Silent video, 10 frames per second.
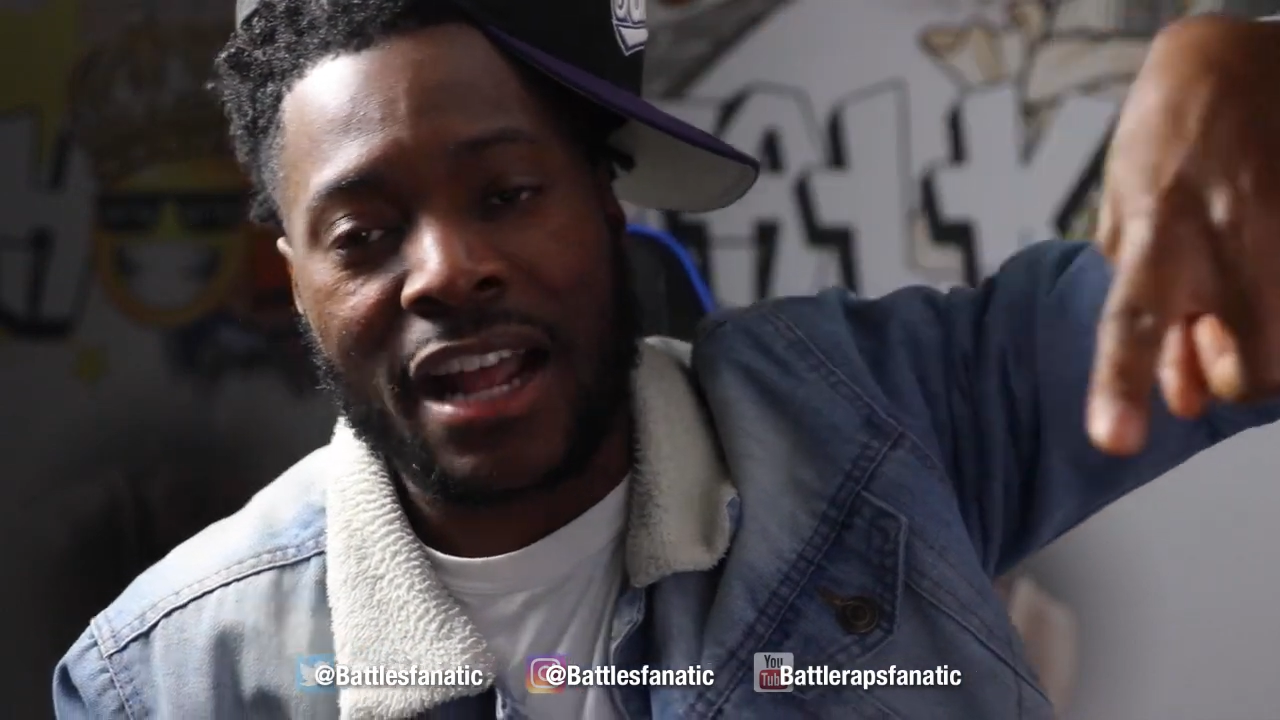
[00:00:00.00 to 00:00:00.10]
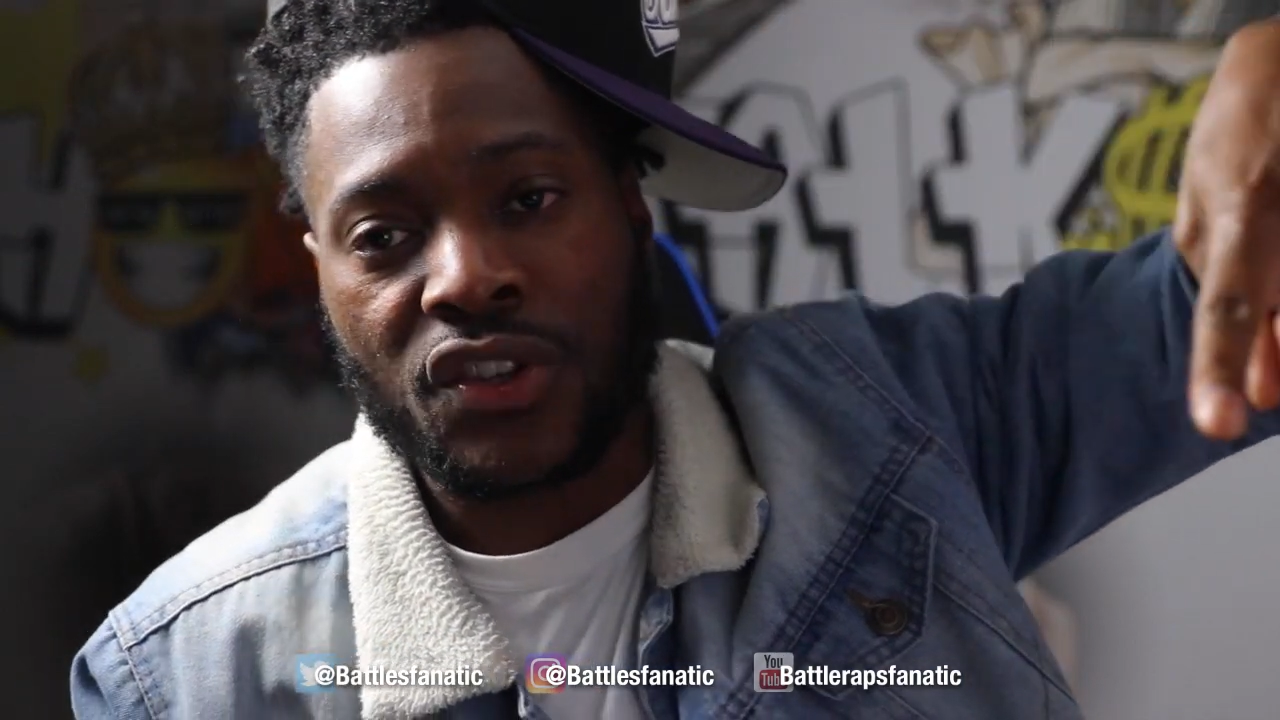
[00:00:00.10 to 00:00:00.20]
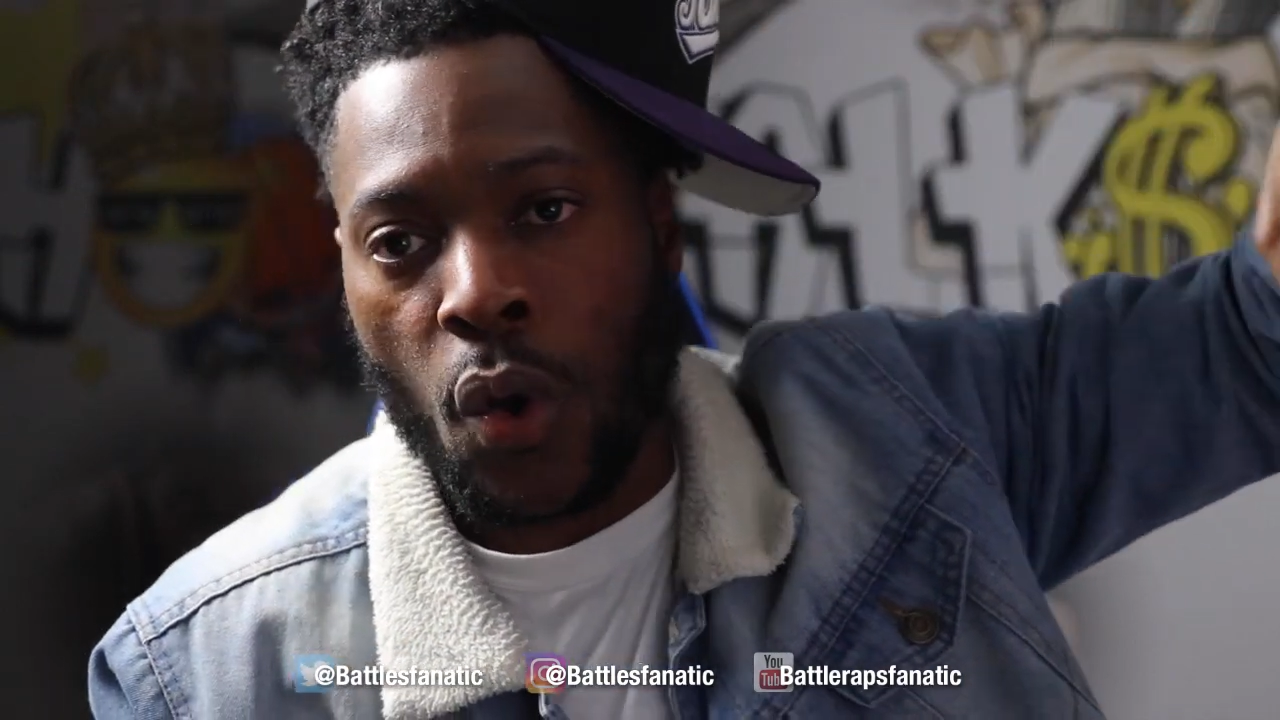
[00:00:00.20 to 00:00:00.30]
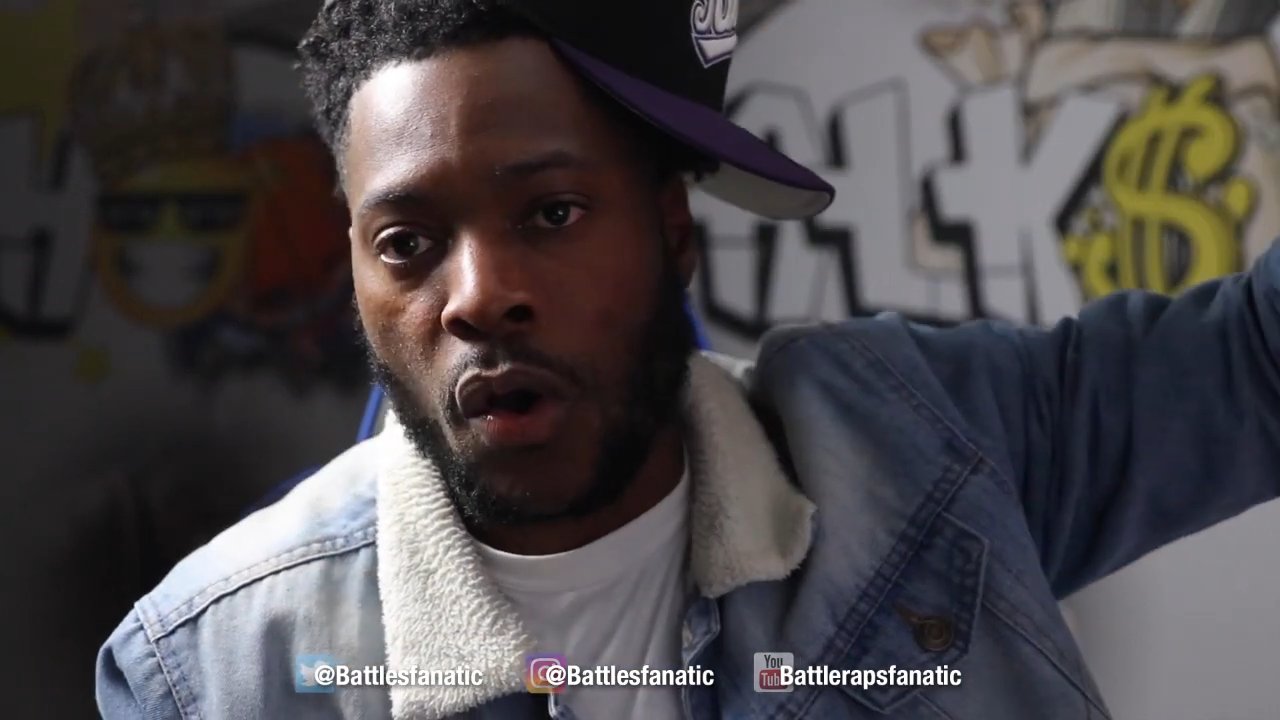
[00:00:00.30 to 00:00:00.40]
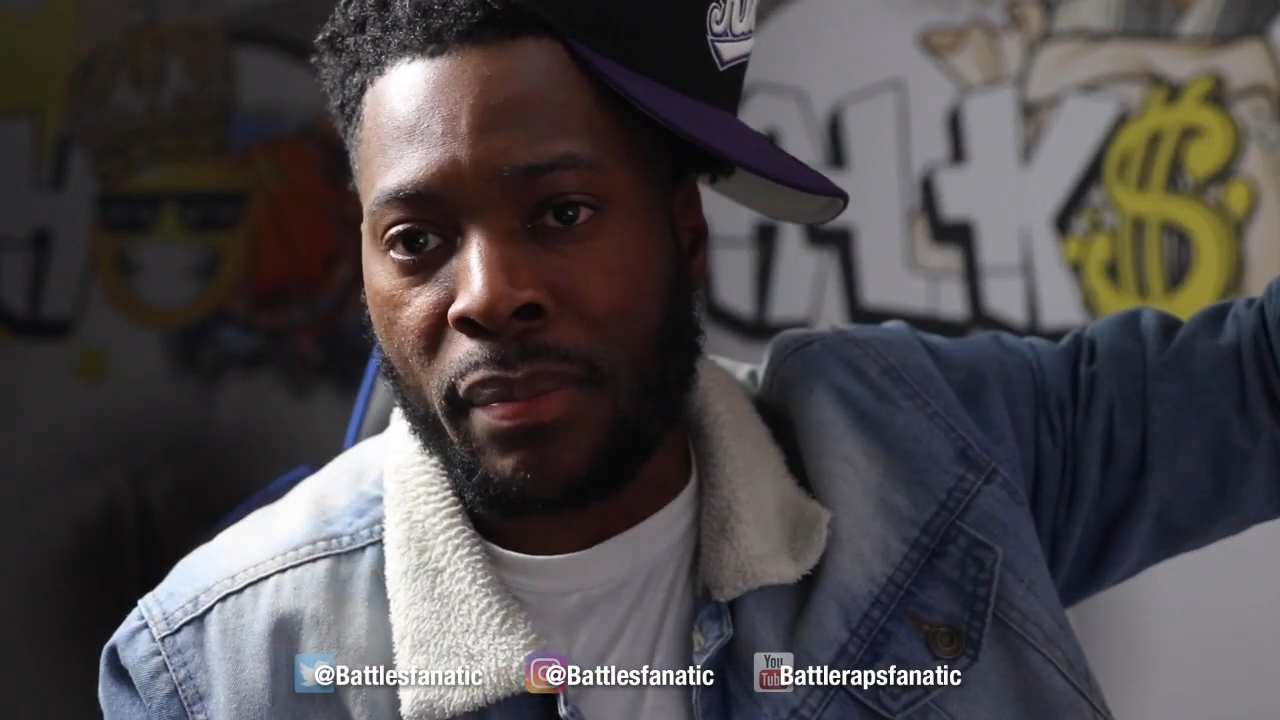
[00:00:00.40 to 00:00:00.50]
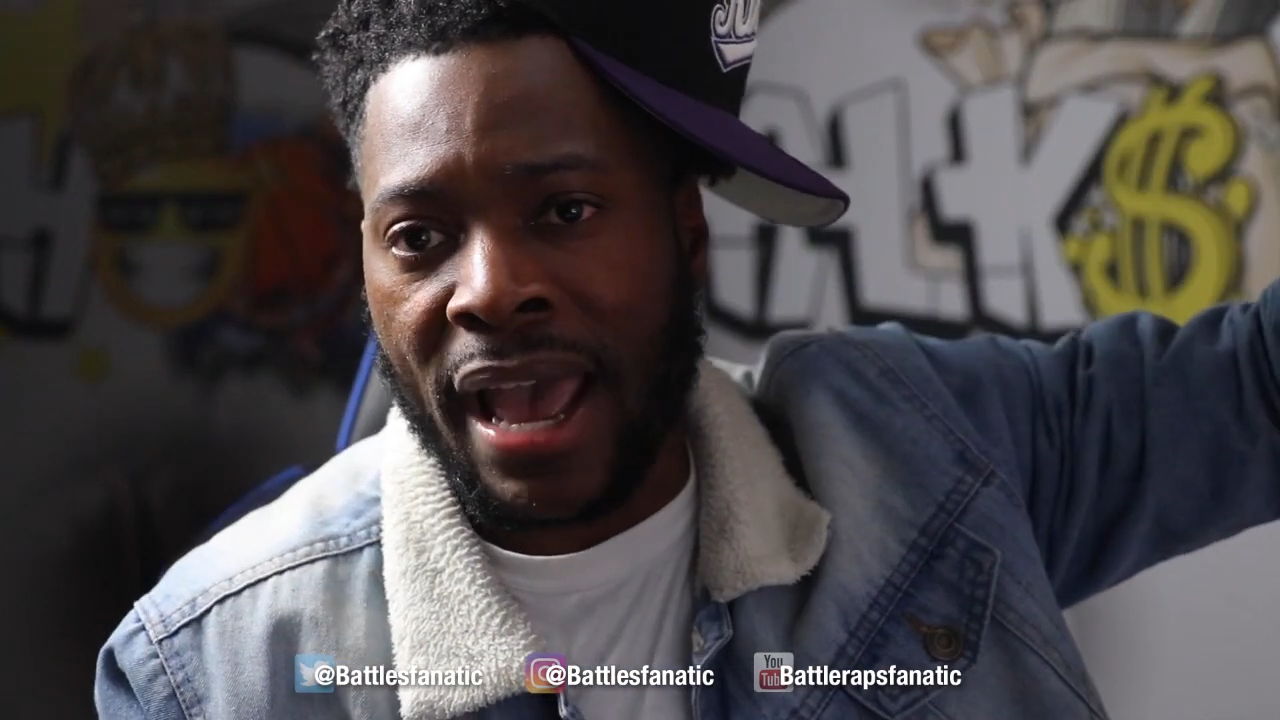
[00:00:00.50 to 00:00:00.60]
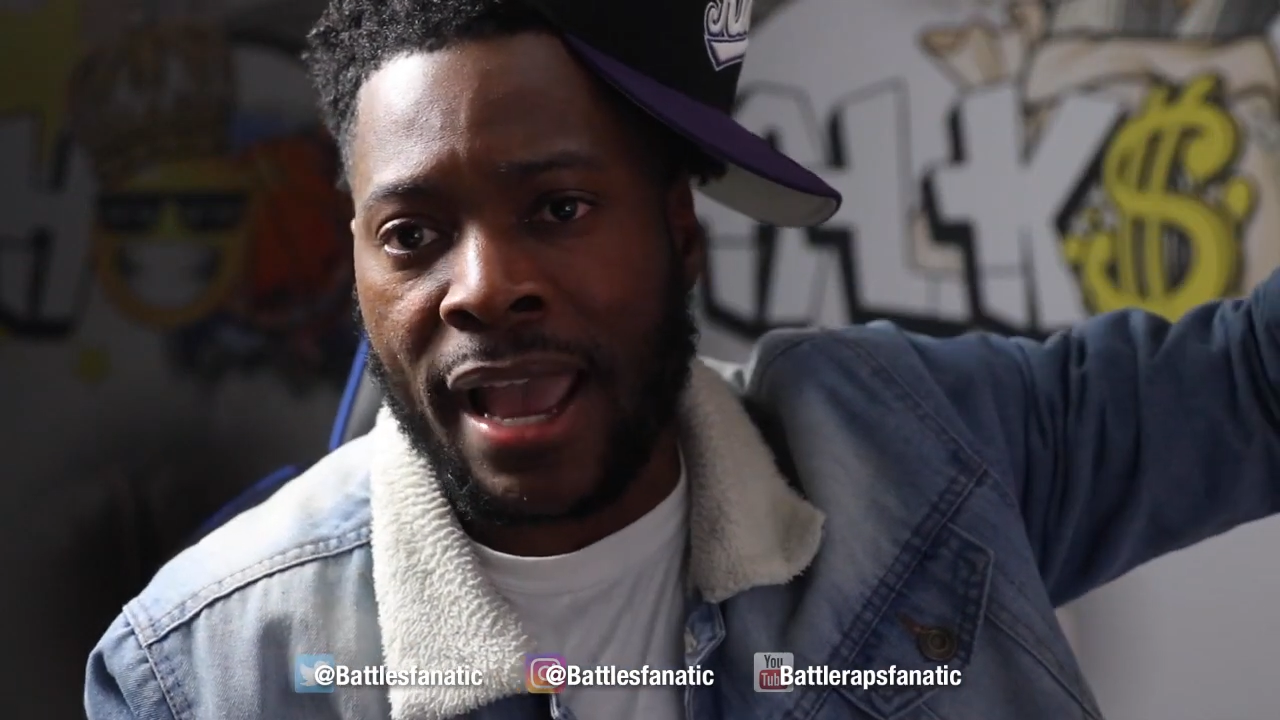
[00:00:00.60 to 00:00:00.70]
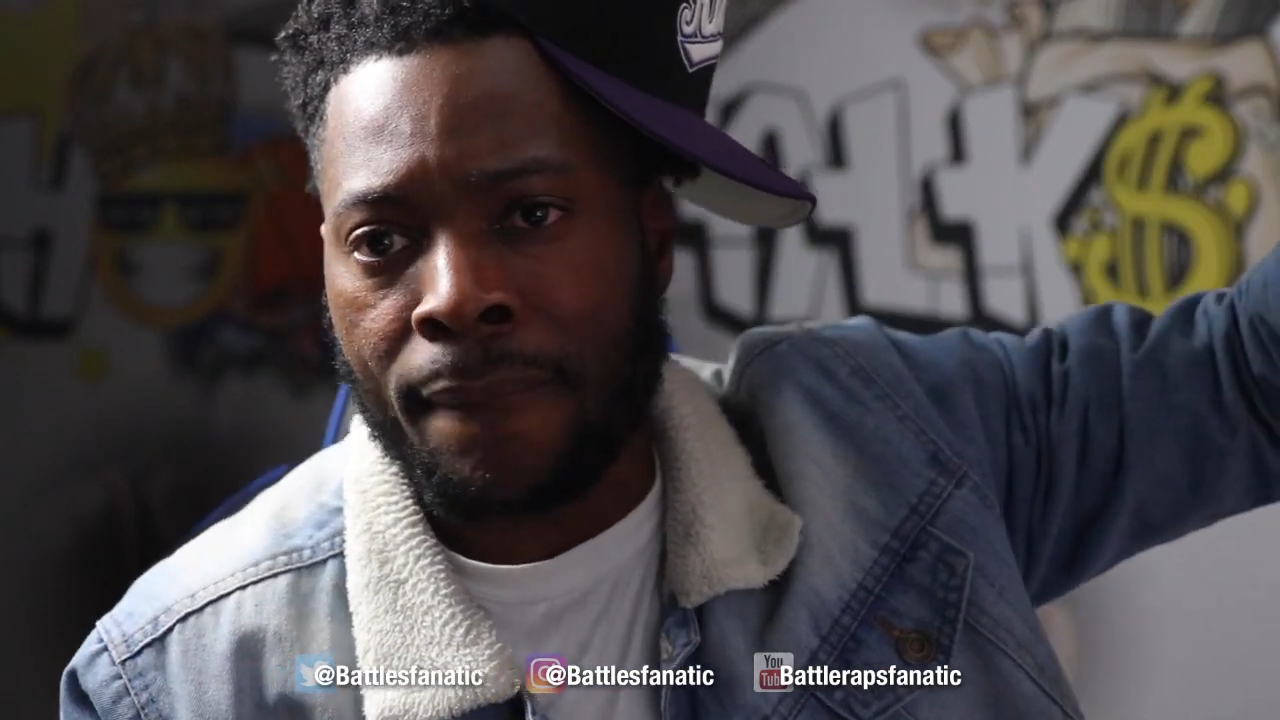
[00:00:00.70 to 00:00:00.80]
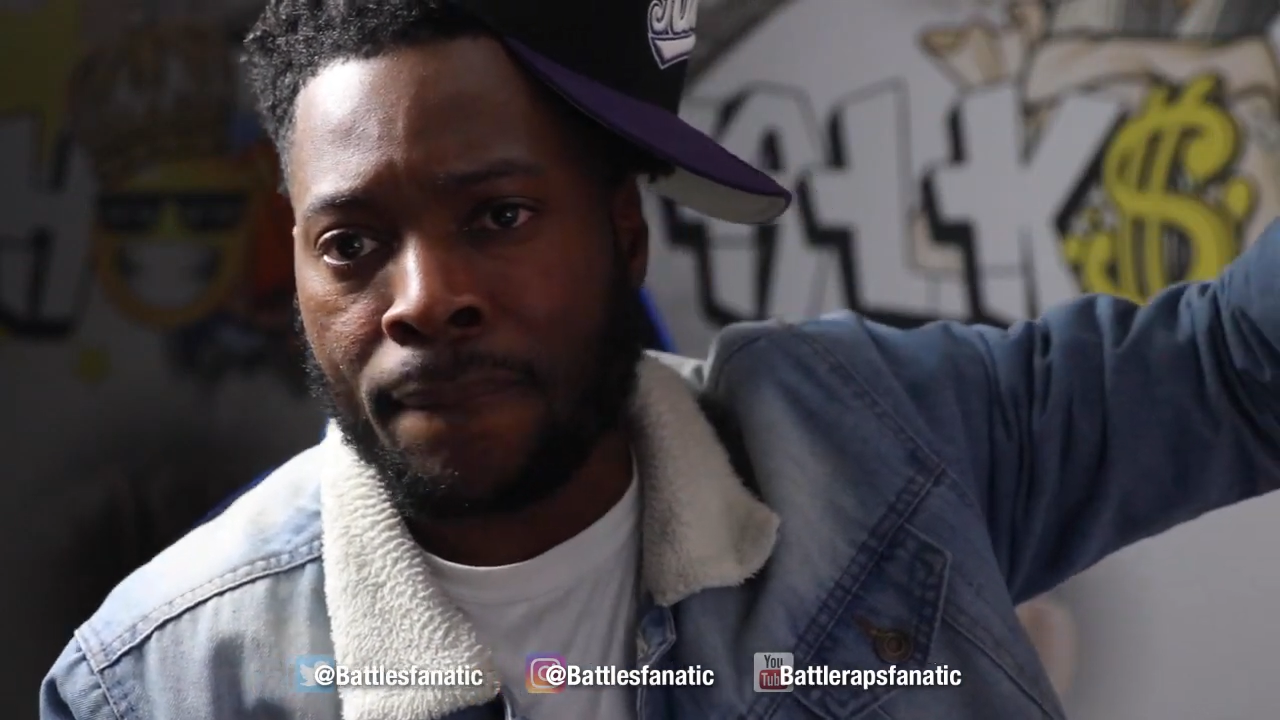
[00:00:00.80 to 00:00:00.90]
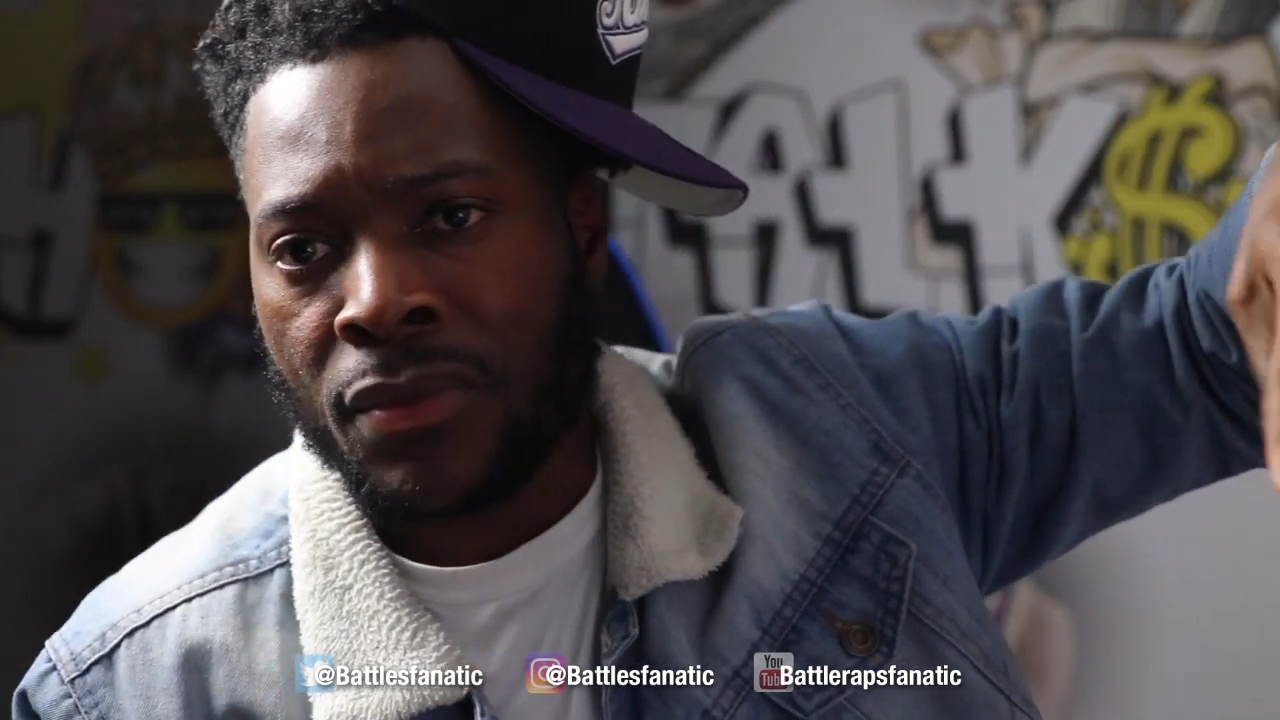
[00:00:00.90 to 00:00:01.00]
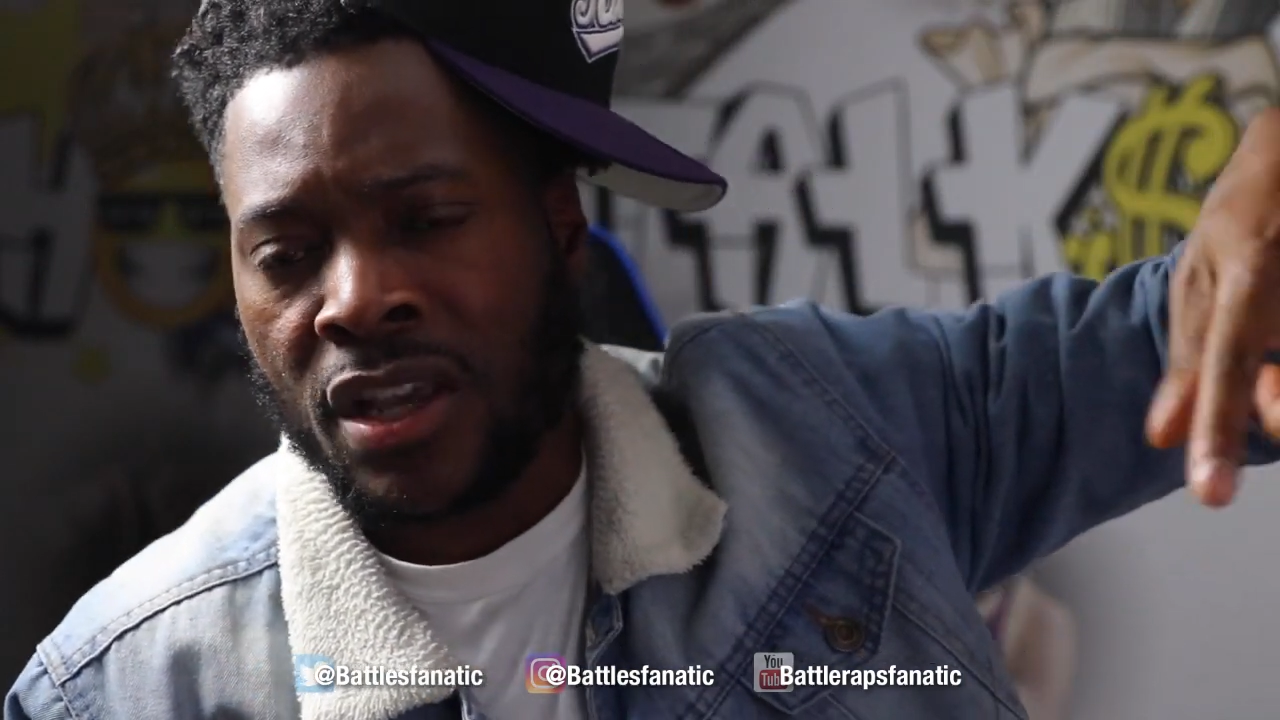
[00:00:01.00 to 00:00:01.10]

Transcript: I talk back.